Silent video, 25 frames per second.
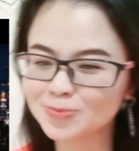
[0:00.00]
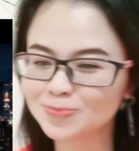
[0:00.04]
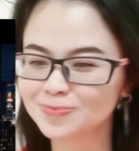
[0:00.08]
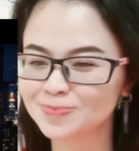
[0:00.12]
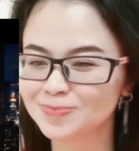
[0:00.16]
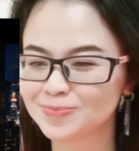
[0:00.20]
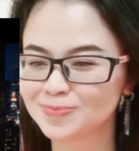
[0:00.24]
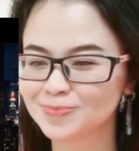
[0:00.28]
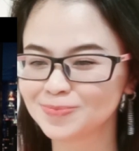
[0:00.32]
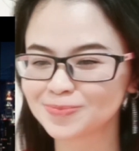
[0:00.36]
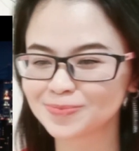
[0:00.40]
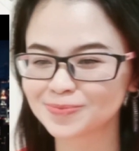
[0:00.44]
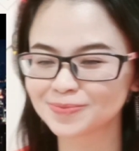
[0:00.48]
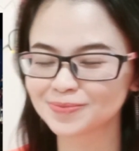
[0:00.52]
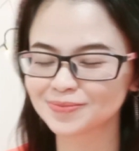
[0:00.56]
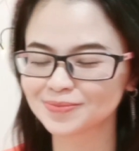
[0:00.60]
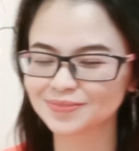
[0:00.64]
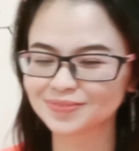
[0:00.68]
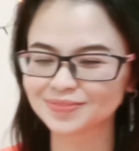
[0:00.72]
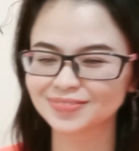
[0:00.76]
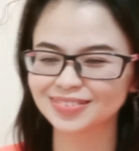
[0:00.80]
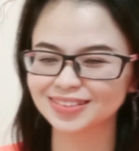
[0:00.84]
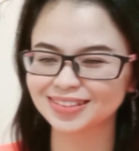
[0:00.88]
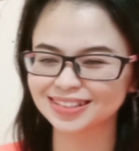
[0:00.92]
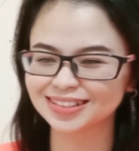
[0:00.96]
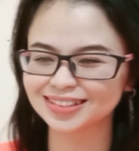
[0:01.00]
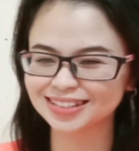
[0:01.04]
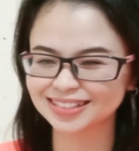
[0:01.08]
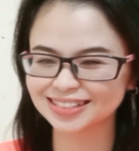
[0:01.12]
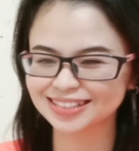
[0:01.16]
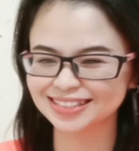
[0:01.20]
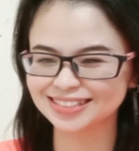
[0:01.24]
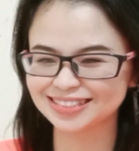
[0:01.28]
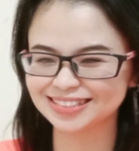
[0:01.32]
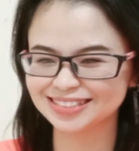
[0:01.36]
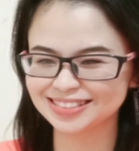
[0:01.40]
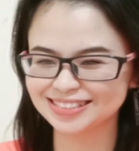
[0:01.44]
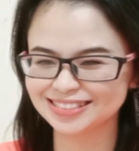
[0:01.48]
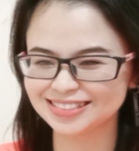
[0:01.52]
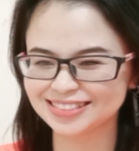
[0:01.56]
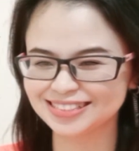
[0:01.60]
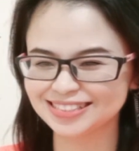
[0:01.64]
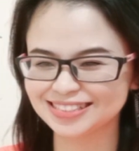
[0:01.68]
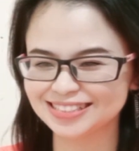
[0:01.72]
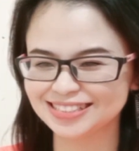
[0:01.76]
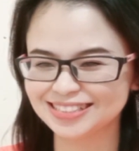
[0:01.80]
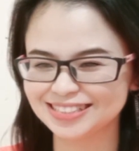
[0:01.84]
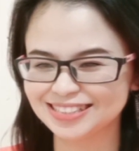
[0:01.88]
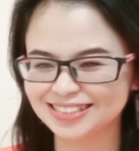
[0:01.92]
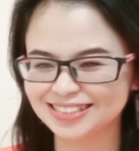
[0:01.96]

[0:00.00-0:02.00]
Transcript: Persona BTS.